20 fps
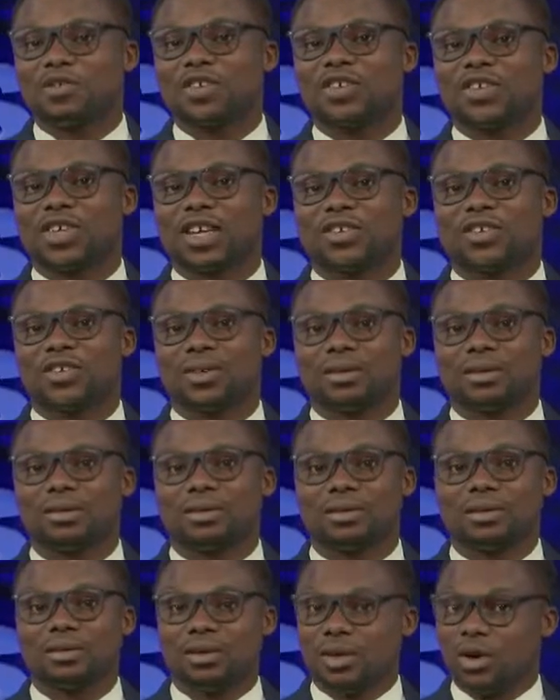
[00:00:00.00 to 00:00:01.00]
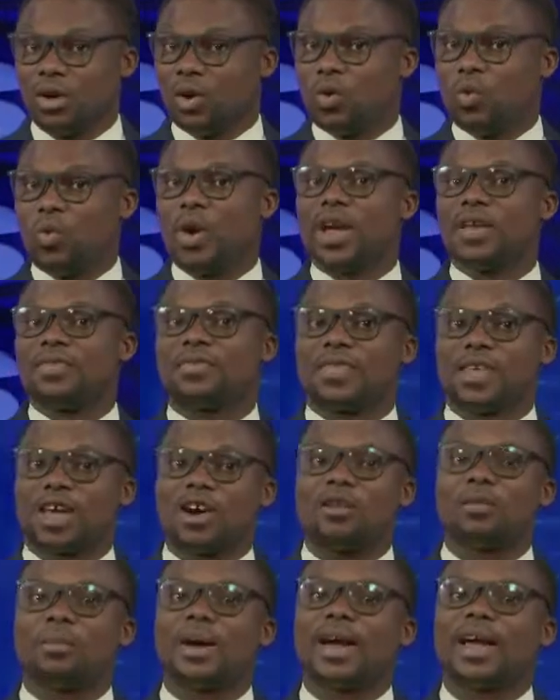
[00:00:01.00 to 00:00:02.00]
session, weighed
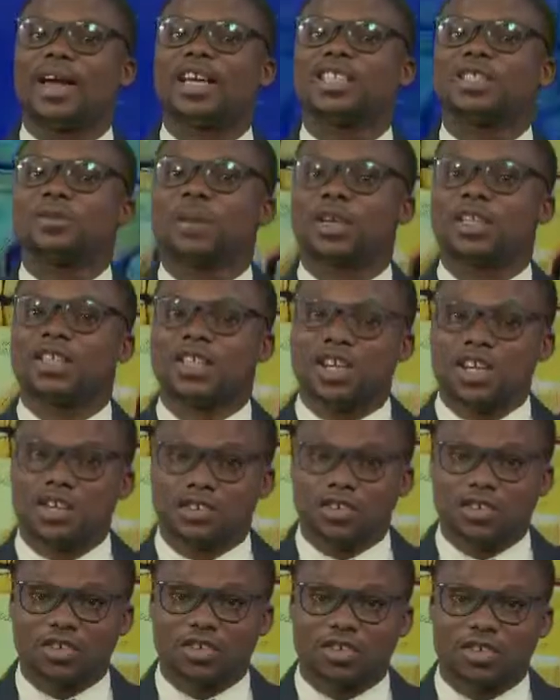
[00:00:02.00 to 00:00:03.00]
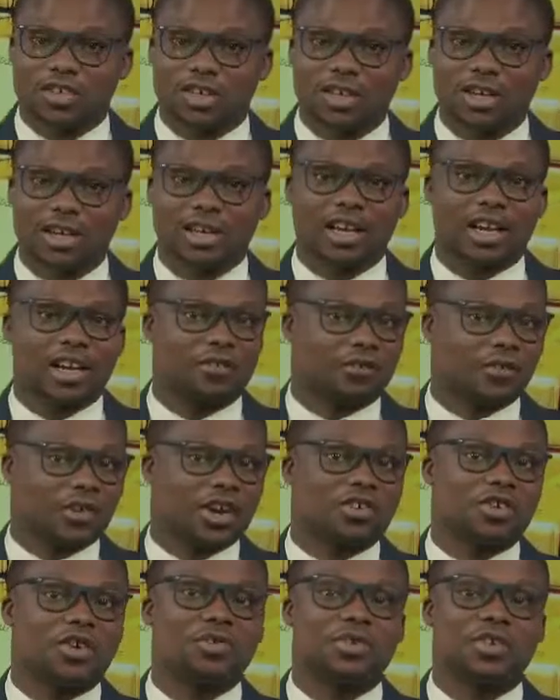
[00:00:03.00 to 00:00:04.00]
down by expectations that the
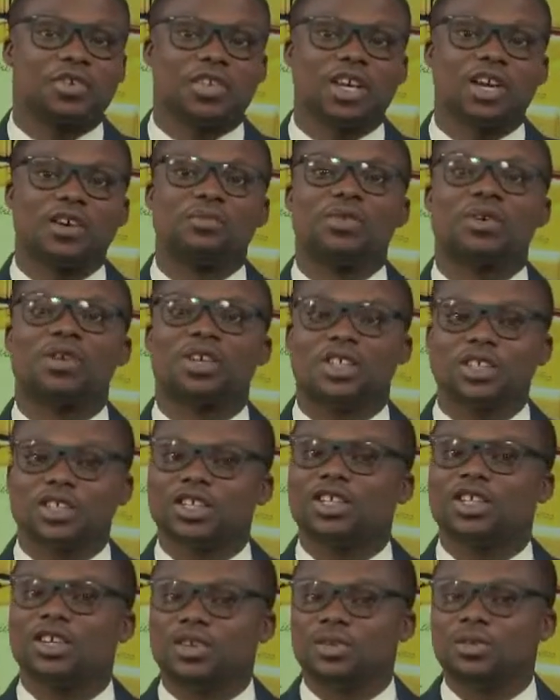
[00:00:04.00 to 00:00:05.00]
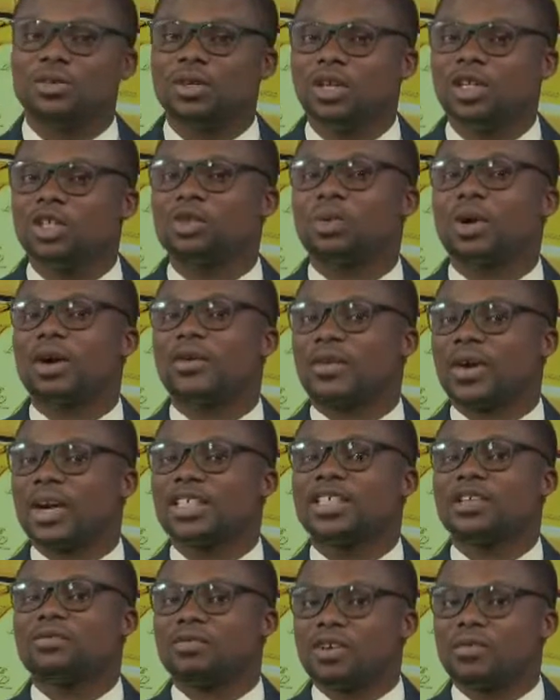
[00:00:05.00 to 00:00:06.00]
Federal Reserve will continue to
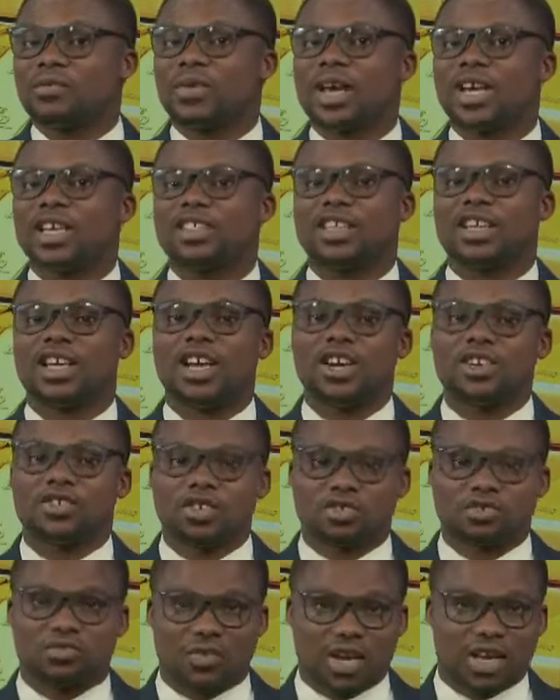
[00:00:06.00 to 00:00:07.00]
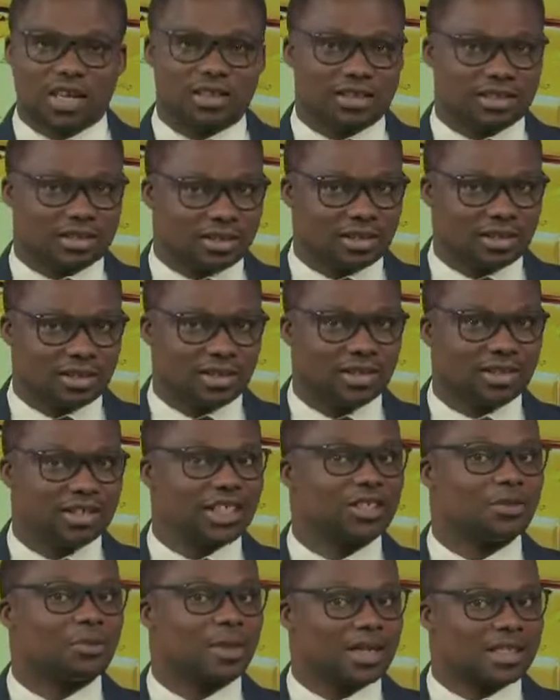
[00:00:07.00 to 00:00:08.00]
aggressively raise interest rates
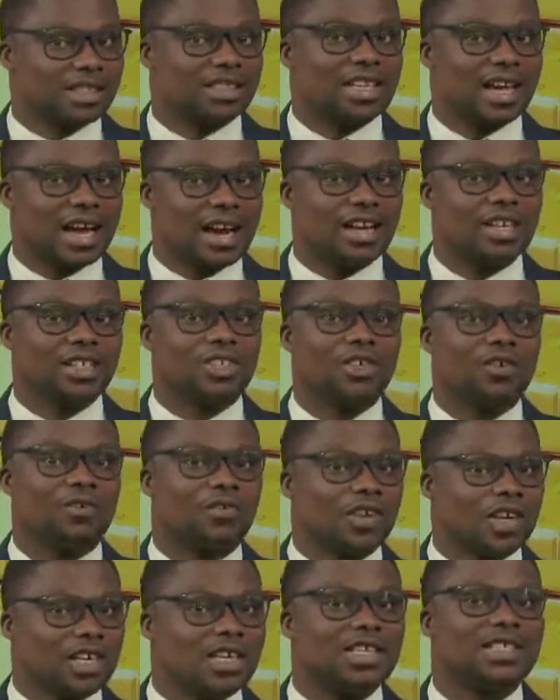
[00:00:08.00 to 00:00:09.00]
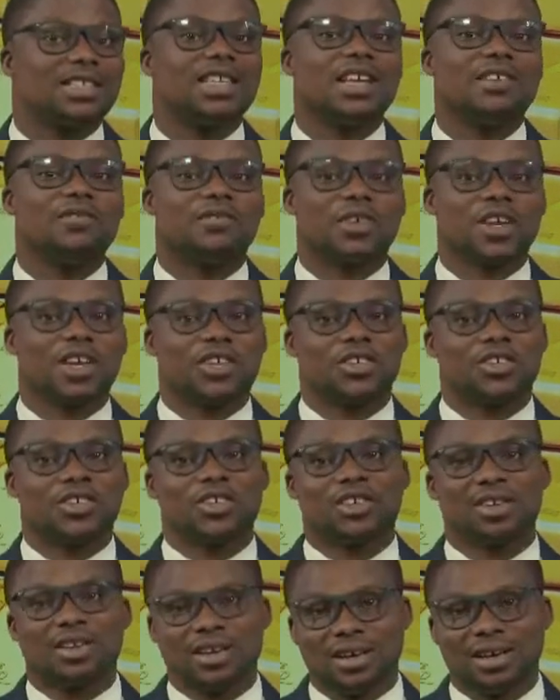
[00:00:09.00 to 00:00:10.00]
despite signs of easing inflation
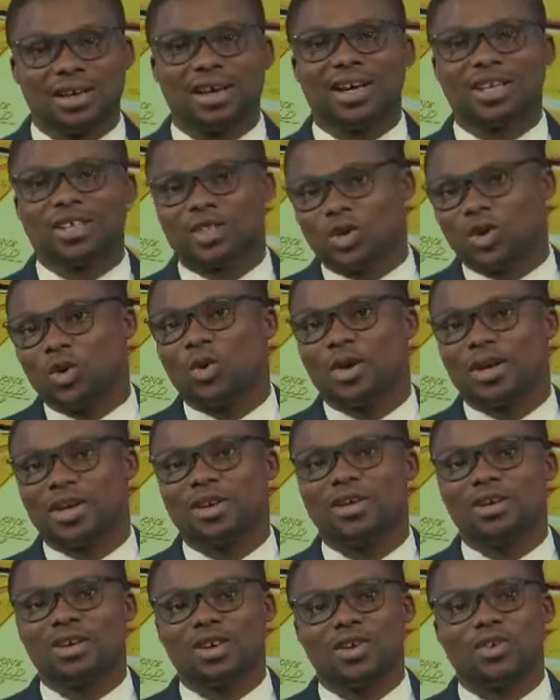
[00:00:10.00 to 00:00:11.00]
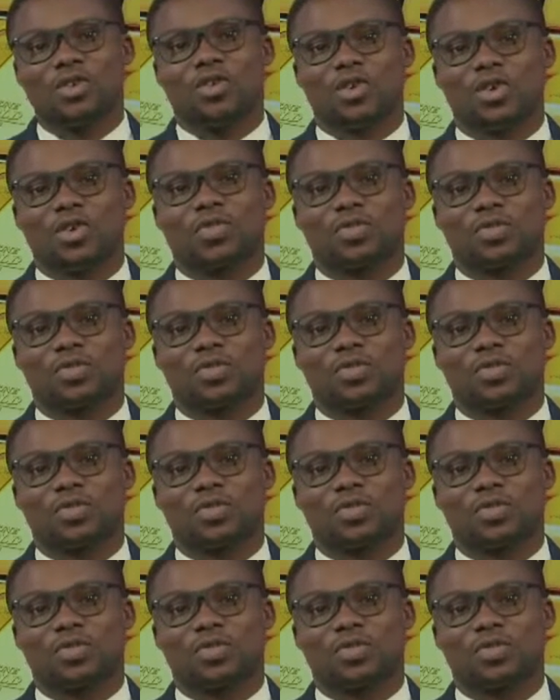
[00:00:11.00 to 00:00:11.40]
and slowing growth.